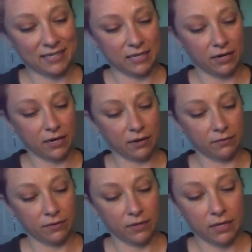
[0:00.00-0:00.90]
There you go.
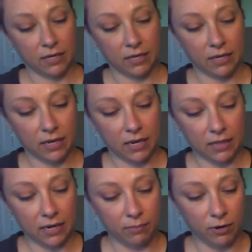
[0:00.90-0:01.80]
And
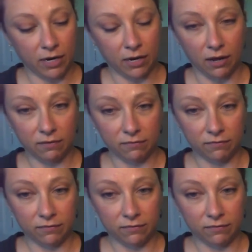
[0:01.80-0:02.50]
then I break it off.